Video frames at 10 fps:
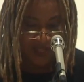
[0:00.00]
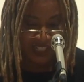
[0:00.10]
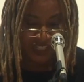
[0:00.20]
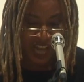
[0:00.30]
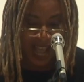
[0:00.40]

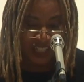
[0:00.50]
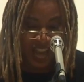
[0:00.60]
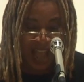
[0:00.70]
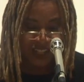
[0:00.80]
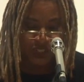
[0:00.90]
The judge
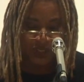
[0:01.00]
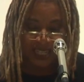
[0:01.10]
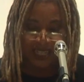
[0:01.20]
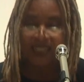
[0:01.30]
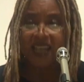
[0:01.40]

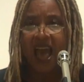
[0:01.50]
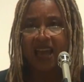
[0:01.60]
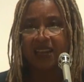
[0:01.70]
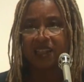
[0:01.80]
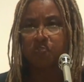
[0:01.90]
actually
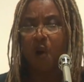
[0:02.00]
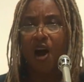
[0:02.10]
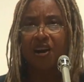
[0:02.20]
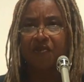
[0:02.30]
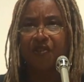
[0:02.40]
said, as
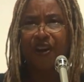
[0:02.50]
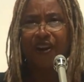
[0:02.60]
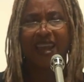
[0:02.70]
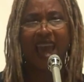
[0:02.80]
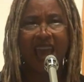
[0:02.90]
part of
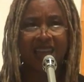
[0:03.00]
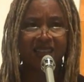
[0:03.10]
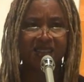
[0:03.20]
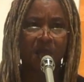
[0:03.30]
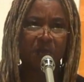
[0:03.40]
their
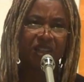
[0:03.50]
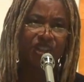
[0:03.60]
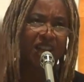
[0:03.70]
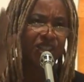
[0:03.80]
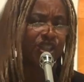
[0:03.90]
case, I mean,
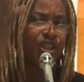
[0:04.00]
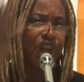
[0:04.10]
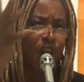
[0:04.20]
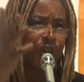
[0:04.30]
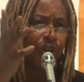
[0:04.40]
just to
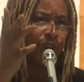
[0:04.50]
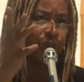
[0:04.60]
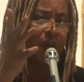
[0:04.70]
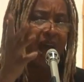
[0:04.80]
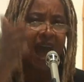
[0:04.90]
show
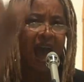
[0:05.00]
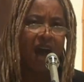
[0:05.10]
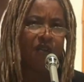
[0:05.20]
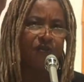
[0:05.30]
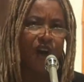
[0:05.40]
you
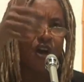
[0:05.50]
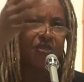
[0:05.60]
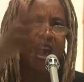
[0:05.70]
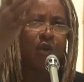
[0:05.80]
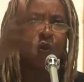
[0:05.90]
how
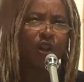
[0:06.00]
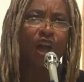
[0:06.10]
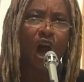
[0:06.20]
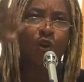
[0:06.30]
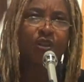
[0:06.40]
far they will
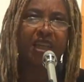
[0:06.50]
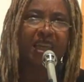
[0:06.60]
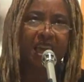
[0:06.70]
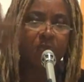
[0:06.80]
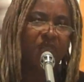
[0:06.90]
go to
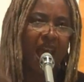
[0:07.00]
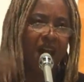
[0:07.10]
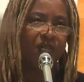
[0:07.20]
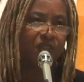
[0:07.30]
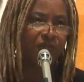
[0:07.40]
keep
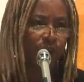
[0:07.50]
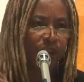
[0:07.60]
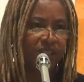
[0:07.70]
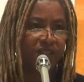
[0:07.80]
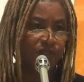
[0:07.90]
down the
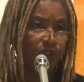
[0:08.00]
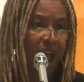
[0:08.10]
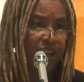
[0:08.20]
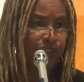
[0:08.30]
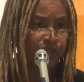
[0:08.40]
voice of
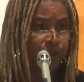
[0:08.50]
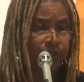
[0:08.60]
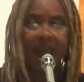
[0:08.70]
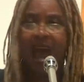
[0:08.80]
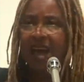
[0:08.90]

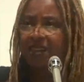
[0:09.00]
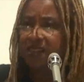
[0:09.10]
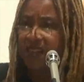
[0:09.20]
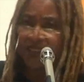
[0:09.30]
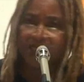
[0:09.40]
grassroots and
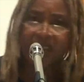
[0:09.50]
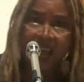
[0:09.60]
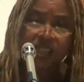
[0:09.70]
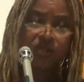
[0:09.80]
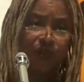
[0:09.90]

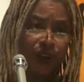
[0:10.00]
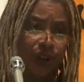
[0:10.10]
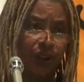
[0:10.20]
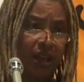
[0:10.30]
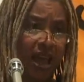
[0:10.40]

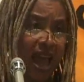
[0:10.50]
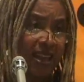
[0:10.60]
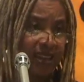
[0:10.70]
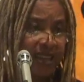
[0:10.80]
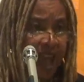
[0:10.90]
successful
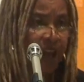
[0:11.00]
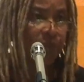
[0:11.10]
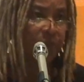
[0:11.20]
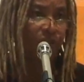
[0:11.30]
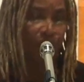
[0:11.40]
and
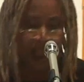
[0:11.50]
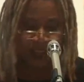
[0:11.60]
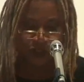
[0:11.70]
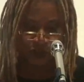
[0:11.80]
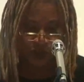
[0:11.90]
accountable
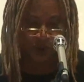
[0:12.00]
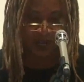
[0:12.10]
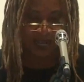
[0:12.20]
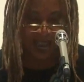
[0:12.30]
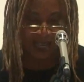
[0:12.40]
grassroots
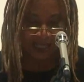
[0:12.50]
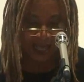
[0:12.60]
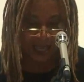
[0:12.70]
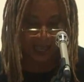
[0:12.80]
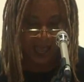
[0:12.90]

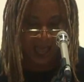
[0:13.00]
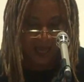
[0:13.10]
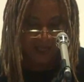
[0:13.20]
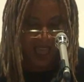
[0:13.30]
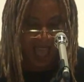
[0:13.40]
organizing,
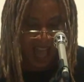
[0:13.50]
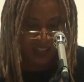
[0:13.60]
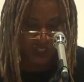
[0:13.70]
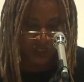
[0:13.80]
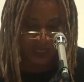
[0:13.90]
they
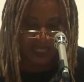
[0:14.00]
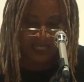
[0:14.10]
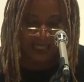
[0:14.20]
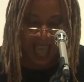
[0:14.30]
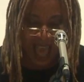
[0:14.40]
actually
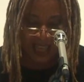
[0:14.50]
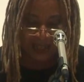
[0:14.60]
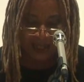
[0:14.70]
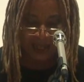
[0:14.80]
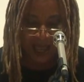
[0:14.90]

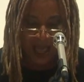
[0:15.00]
said